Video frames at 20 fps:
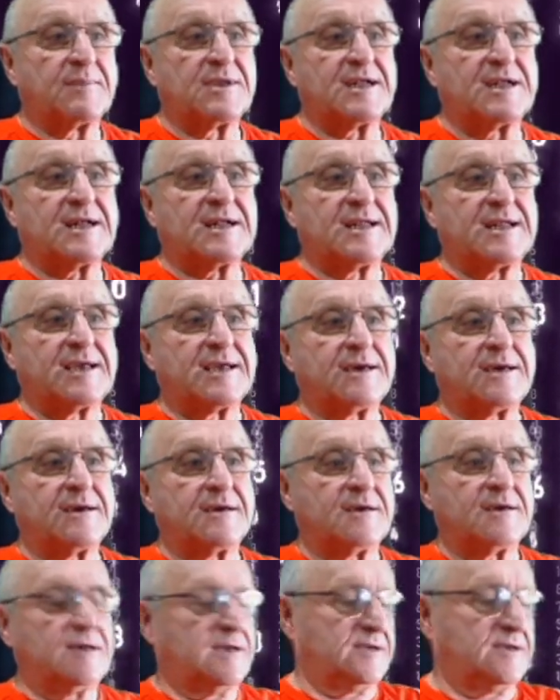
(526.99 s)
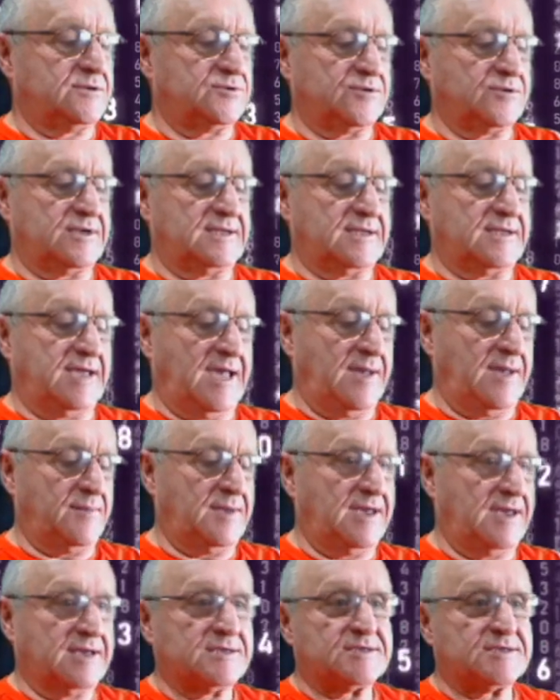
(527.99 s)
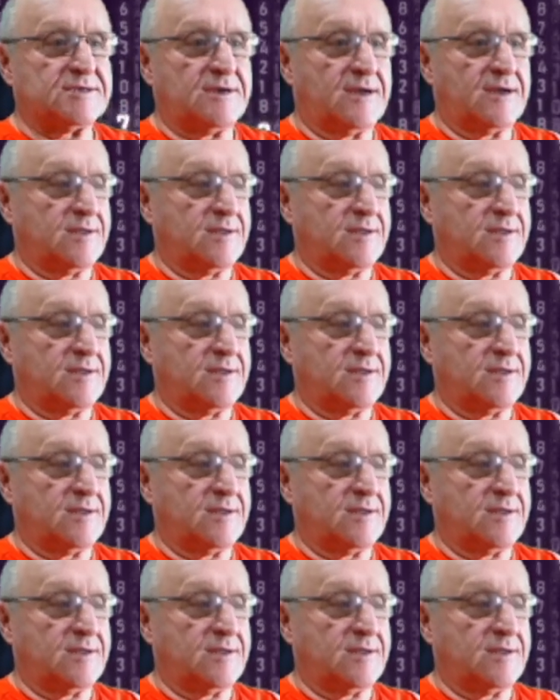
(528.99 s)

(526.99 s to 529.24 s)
I'm going to click uh, DroidCam X